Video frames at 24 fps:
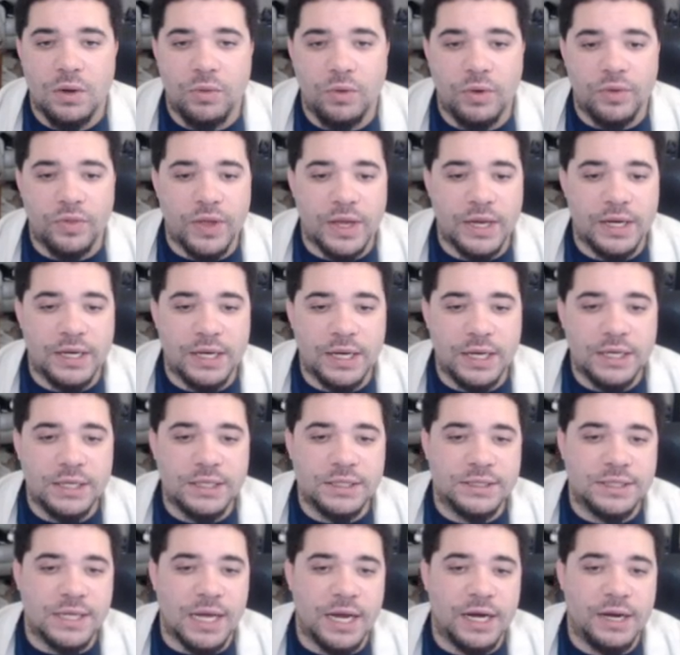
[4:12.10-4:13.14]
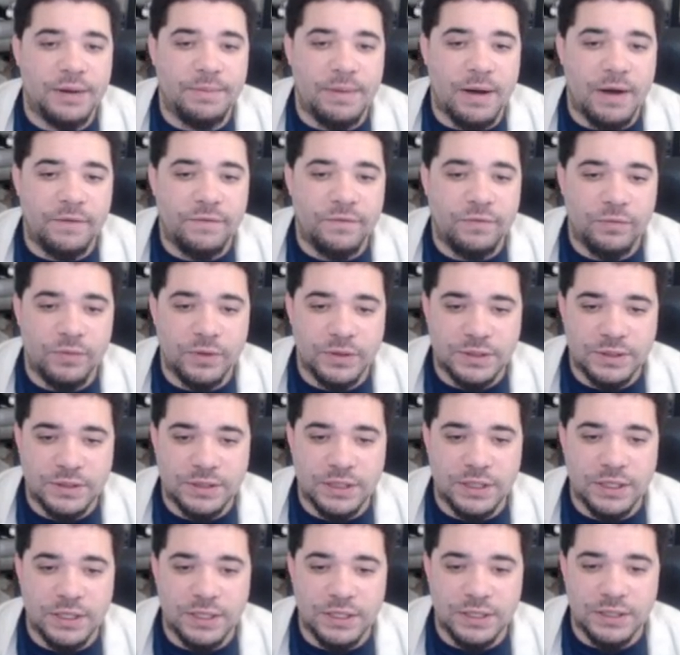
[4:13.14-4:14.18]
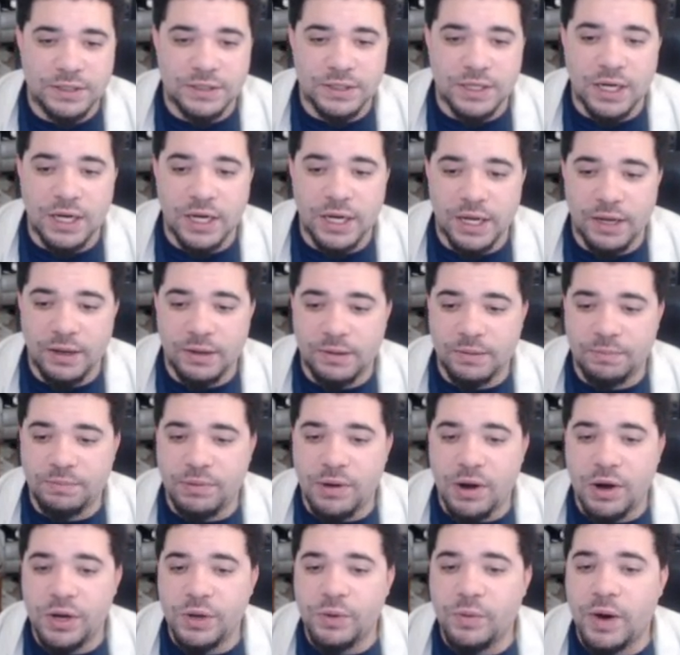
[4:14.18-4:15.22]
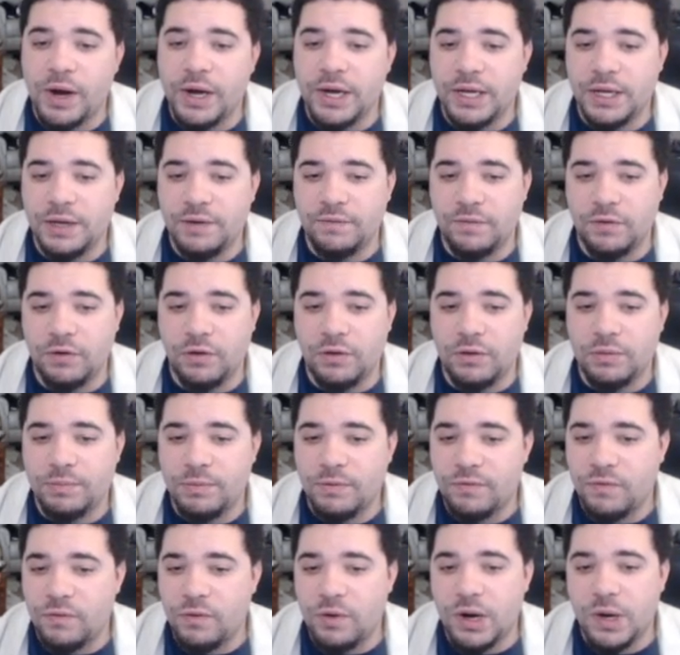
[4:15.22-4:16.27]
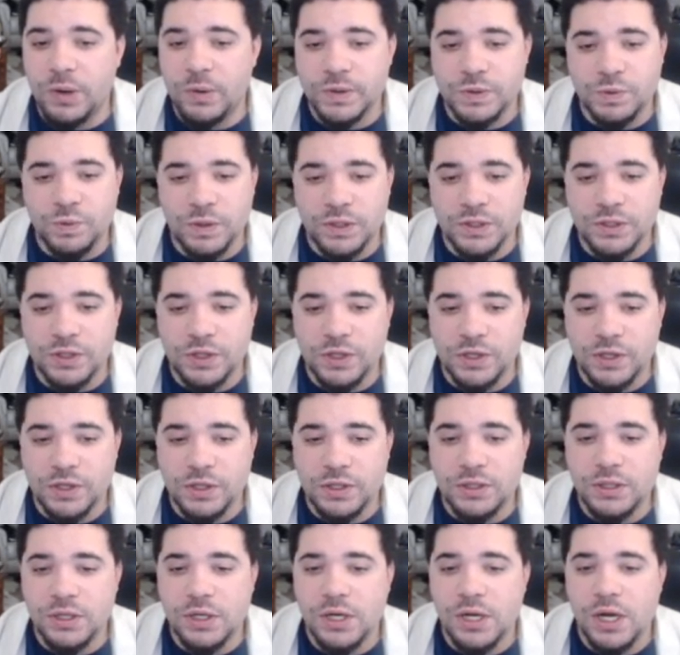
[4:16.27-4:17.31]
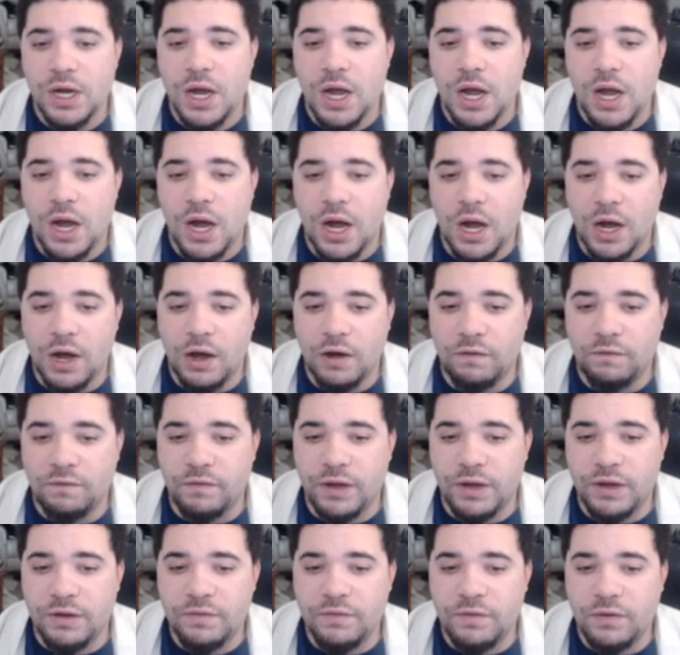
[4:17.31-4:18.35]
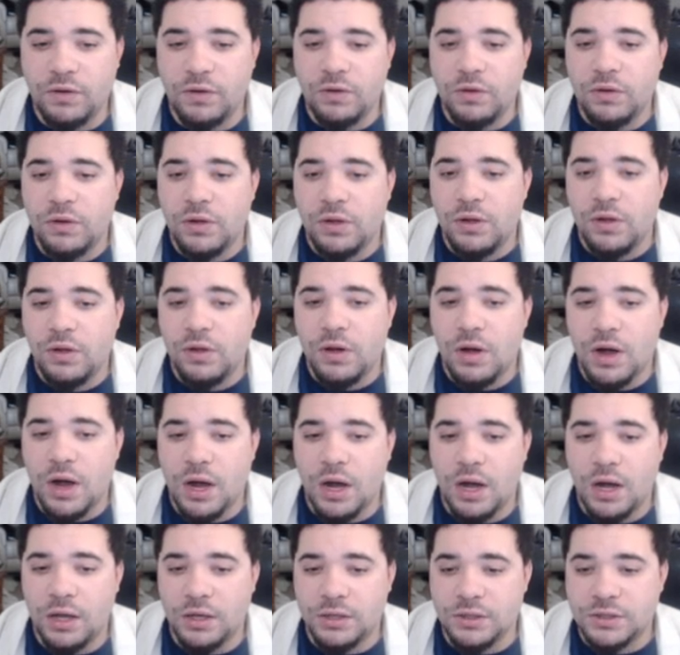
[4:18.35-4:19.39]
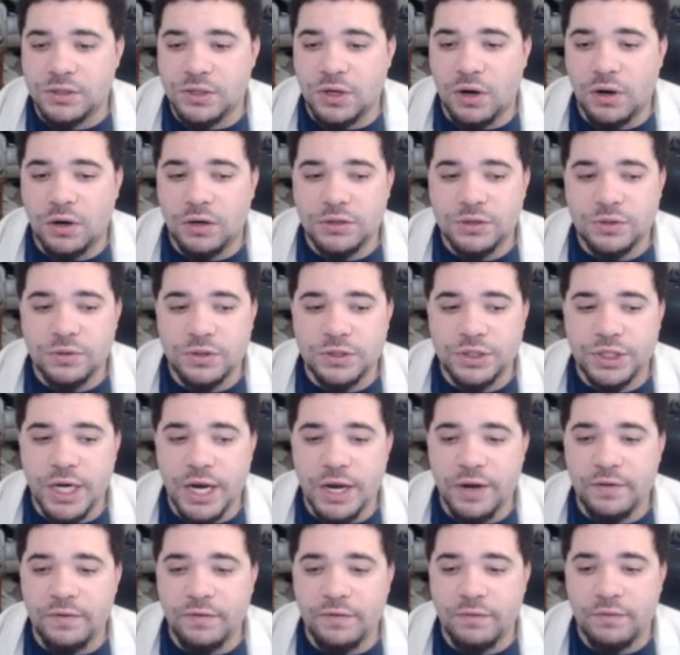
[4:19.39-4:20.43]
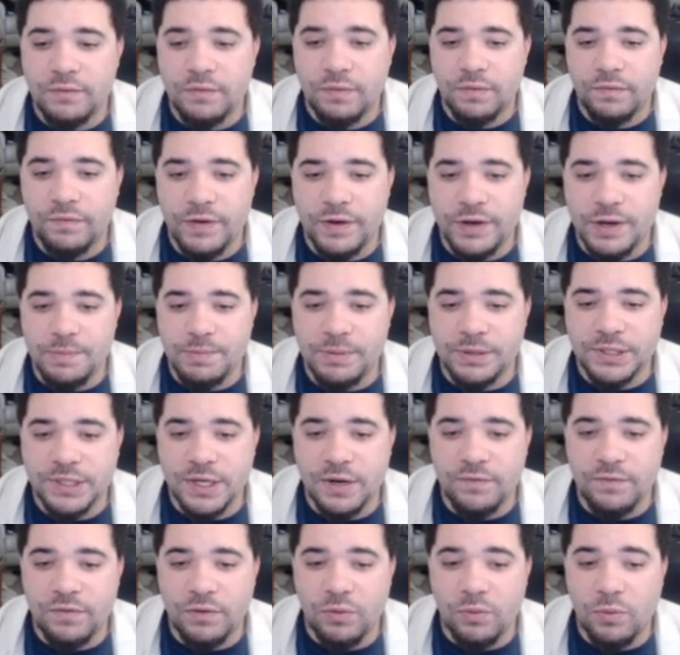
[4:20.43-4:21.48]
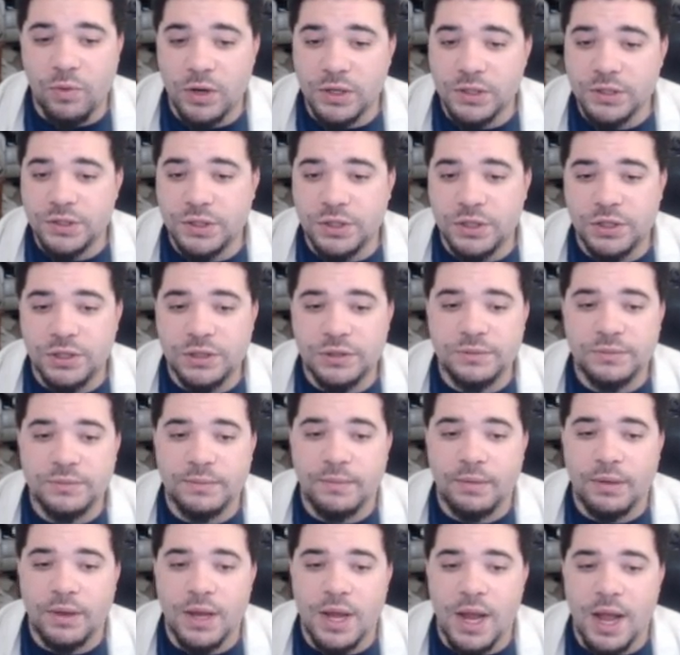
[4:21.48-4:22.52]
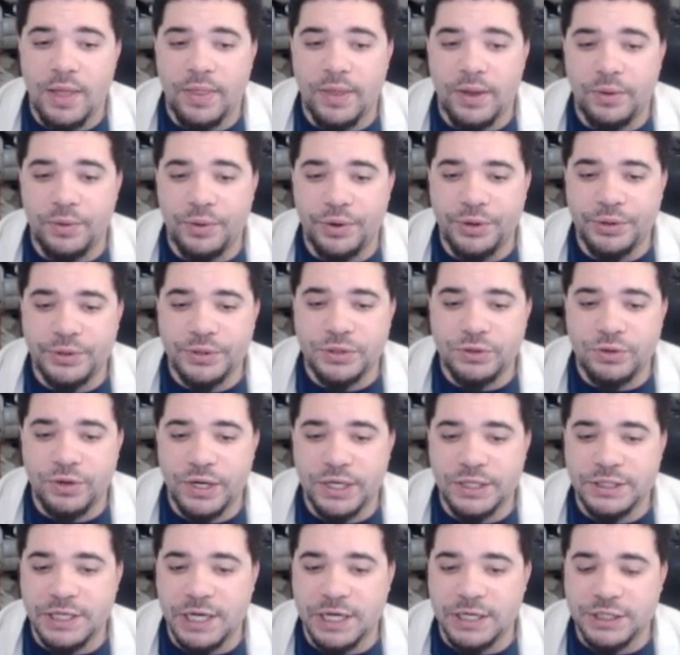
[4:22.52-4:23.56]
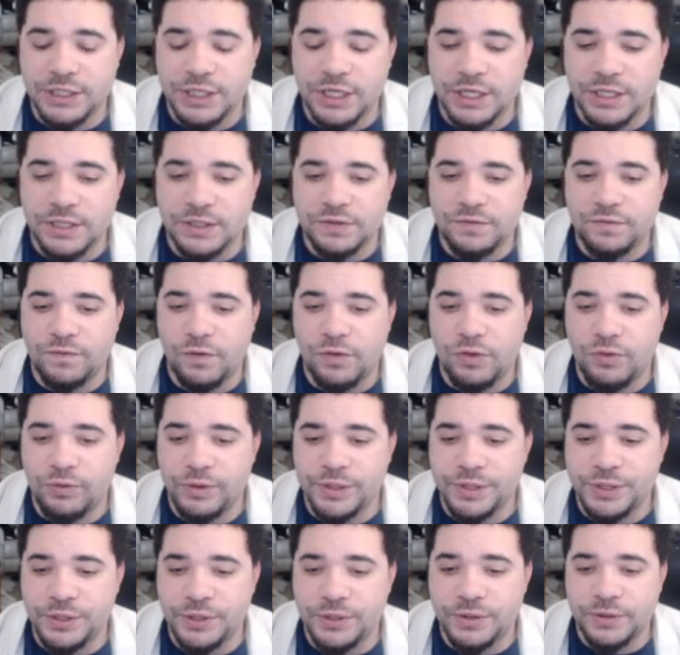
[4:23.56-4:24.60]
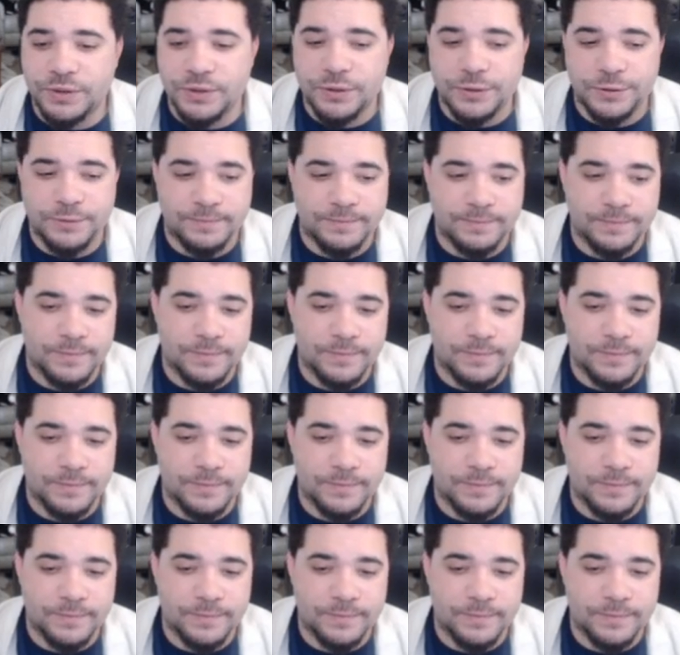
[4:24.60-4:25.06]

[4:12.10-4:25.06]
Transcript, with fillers: what they did decide to buff was his uh, party-wide invul. Before it was one turn of invul, uh, star gen 50% for one turn, and then reduced crit attack chance for three turns.